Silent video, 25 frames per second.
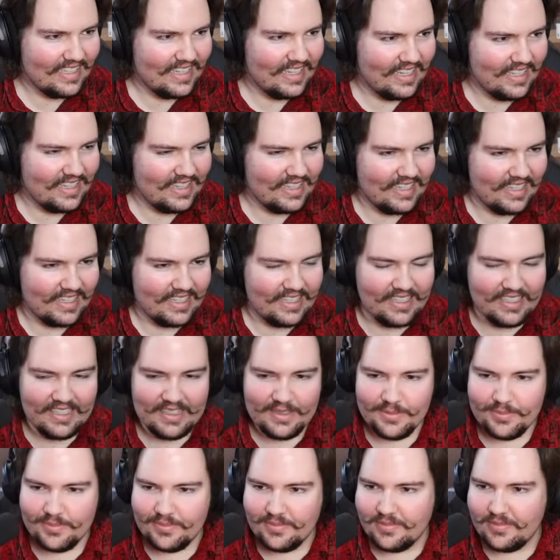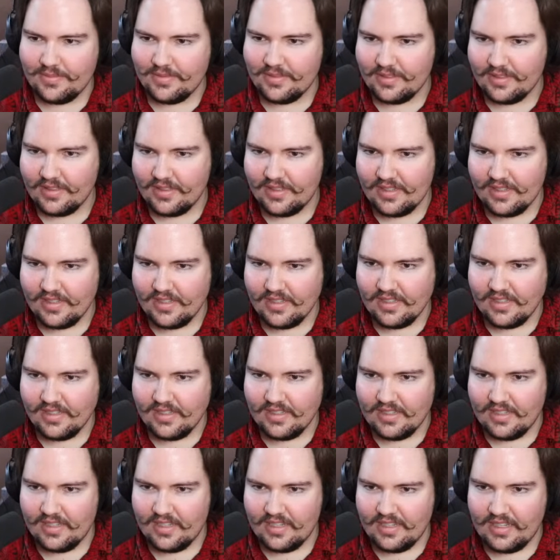think
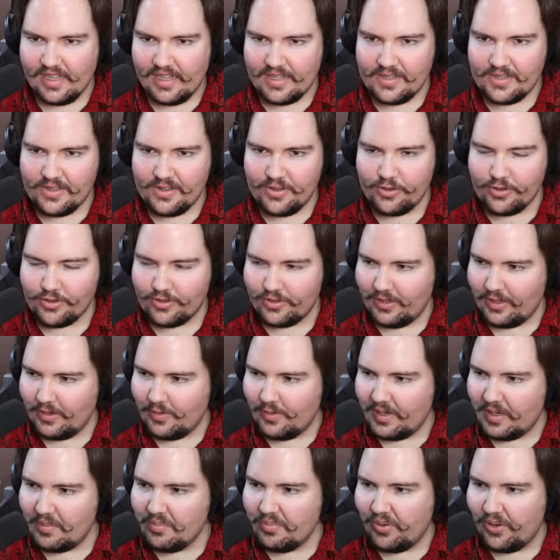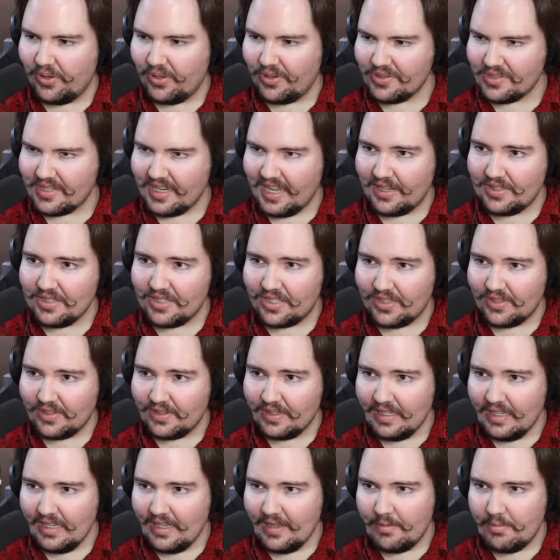that's usually what it boils down to. I
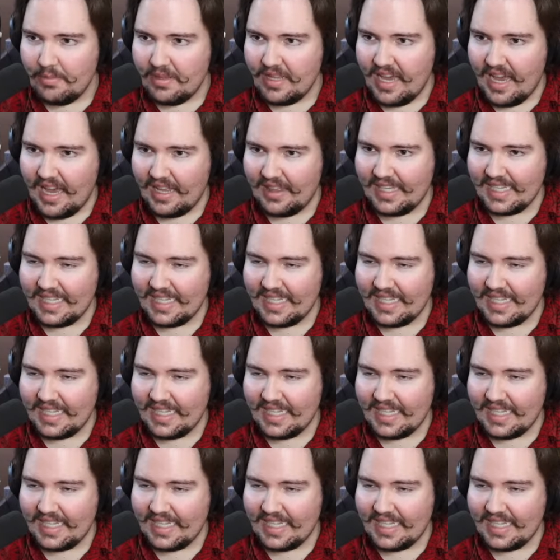mean, they had like